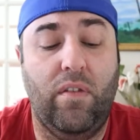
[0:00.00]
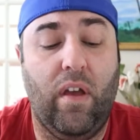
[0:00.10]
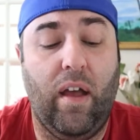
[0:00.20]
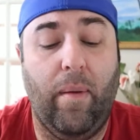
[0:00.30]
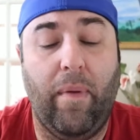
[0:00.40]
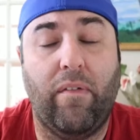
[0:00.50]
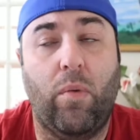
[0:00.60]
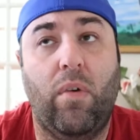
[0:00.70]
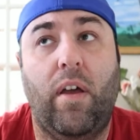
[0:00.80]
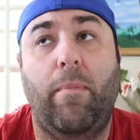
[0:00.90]
um,
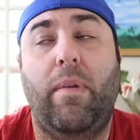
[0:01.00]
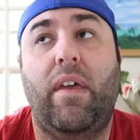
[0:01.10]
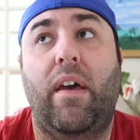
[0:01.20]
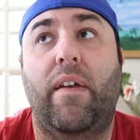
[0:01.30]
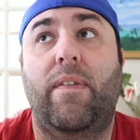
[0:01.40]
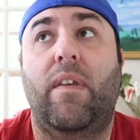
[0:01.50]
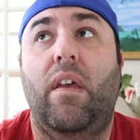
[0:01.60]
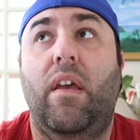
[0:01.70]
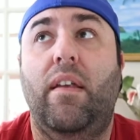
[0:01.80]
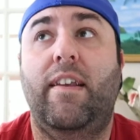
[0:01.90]
everyone because
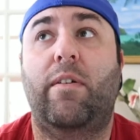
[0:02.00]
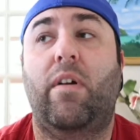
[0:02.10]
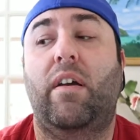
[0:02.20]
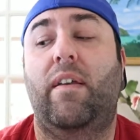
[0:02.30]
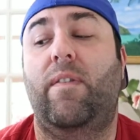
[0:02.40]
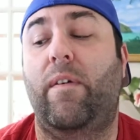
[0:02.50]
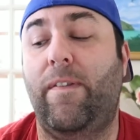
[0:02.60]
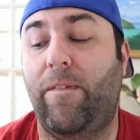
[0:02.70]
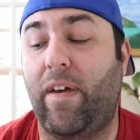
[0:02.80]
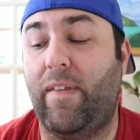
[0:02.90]
Team Rocket is always
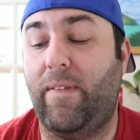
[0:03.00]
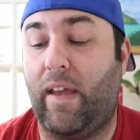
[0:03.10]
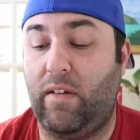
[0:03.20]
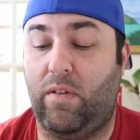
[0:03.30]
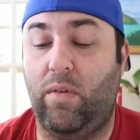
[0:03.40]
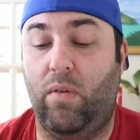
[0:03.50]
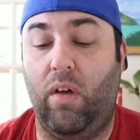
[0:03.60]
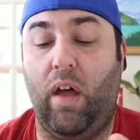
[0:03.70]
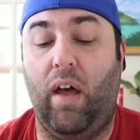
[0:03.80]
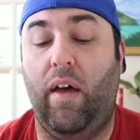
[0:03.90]
very
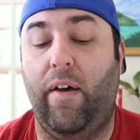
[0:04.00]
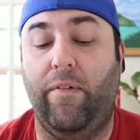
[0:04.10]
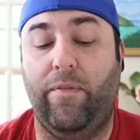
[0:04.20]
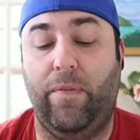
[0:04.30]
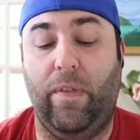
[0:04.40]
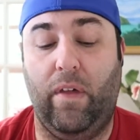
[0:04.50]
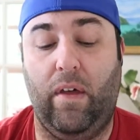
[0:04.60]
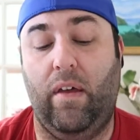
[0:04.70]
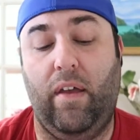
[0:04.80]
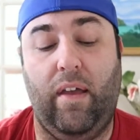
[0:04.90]
skeptical of
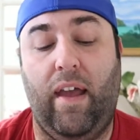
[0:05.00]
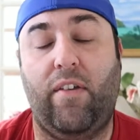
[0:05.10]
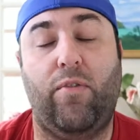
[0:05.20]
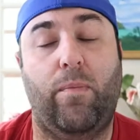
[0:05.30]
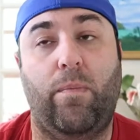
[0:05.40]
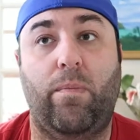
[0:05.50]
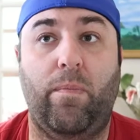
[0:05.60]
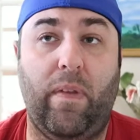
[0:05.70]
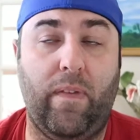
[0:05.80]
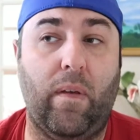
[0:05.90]
the Ash,
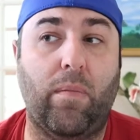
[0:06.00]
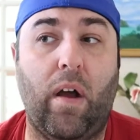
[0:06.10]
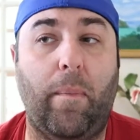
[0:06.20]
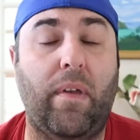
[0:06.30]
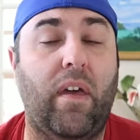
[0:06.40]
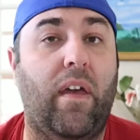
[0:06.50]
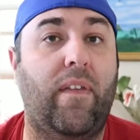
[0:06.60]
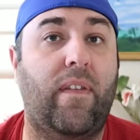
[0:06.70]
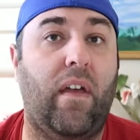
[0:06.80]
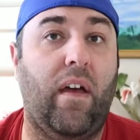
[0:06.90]
Misty, and Brock
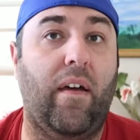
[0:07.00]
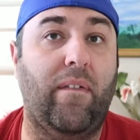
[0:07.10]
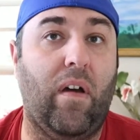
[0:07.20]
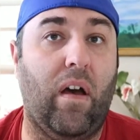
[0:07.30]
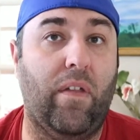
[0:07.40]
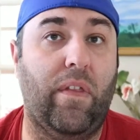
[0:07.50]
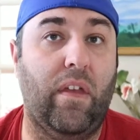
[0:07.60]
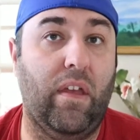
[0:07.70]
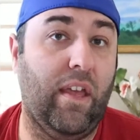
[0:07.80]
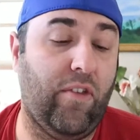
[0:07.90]
because of all
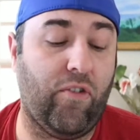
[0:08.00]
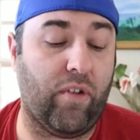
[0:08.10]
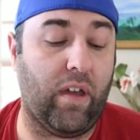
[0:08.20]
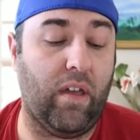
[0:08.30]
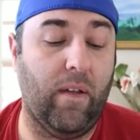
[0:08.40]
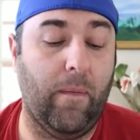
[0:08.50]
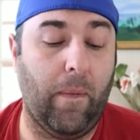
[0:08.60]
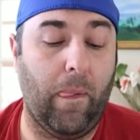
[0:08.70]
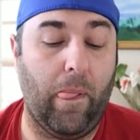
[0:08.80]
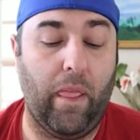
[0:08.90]
the history.
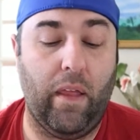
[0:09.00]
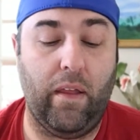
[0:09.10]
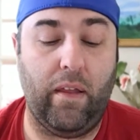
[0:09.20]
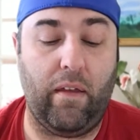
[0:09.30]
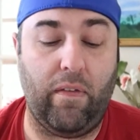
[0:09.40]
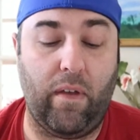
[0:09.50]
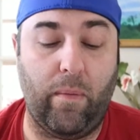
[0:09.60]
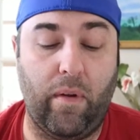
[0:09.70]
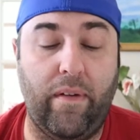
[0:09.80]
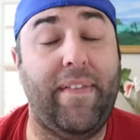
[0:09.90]
Even though
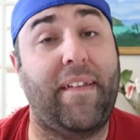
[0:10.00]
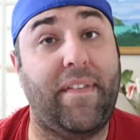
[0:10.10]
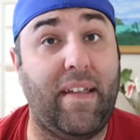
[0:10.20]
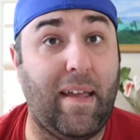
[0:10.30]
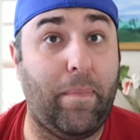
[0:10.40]
we're only 16